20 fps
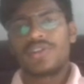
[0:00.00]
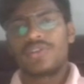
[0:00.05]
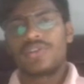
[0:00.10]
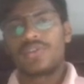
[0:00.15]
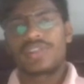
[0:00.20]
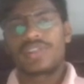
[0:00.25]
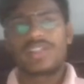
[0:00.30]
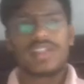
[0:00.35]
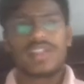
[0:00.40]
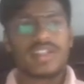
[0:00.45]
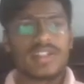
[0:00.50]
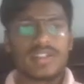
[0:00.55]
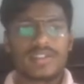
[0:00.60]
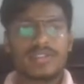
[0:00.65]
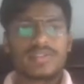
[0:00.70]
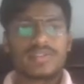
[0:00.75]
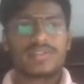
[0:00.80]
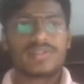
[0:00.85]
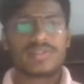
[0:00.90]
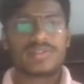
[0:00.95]
Okay,
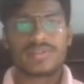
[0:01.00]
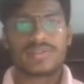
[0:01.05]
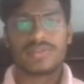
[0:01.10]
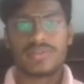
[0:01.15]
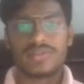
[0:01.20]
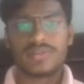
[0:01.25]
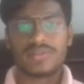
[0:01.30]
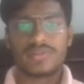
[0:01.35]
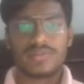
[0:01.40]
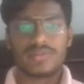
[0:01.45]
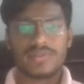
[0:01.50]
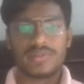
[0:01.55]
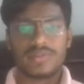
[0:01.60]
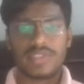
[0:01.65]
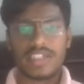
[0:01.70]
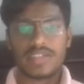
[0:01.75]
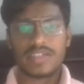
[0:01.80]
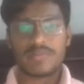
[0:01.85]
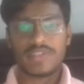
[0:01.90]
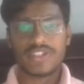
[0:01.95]
so
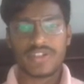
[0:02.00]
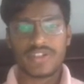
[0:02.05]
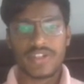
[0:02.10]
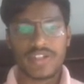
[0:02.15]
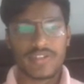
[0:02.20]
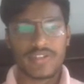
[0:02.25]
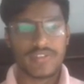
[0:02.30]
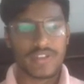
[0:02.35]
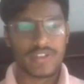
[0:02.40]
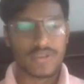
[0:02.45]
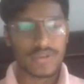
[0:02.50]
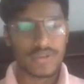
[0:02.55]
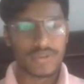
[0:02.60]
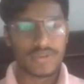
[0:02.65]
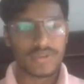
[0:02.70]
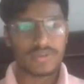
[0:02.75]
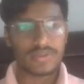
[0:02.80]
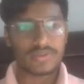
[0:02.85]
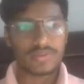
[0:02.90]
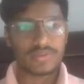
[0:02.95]
let me straight away go
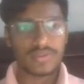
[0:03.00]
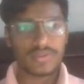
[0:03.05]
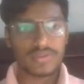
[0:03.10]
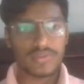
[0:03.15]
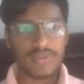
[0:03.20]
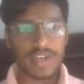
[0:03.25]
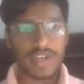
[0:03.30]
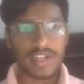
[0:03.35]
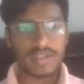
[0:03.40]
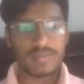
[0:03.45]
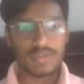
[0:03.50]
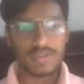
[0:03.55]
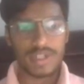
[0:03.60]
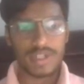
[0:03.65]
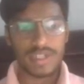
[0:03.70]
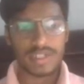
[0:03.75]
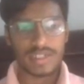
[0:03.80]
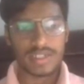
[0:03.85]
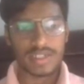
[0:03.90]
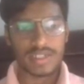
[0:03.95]
to
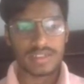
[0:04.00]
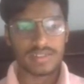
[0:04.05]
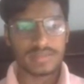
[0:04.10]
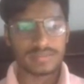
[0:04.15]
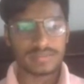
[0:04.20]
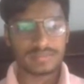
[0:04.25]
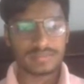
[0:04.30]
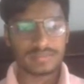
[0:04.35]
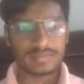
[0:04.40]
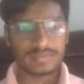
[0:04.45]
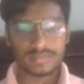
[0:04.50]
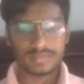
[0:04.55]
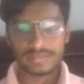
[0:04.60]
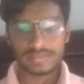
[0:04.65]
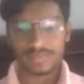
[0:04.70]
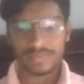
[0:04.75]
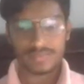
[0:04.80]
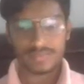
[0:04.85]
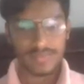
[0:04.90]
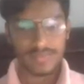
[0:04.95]
whiteboard and then
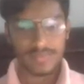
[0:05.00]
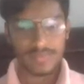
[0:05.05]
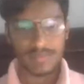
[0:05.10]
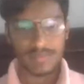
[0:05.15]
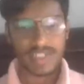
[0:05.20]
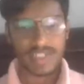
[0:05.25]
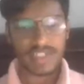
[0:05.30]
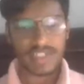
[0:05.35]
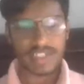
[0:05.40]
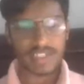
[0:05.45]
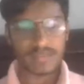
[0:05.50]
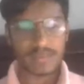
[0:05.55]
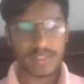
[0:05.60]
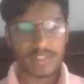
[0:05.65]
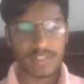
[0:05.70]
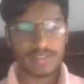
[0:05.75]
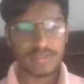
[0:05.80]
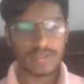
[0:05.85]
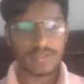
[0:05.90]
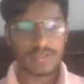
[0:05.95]
better
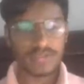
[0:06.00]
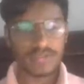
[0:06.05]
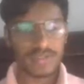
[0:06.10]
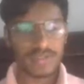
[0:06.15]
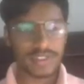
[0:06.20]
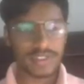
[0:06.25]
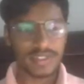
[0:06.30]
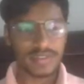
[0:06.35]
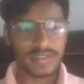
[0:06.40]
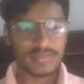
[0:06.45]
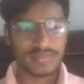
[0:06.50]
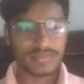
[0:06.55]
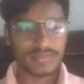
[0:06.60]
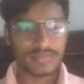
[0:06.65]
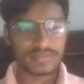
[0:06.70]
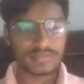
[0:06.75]
explain you over there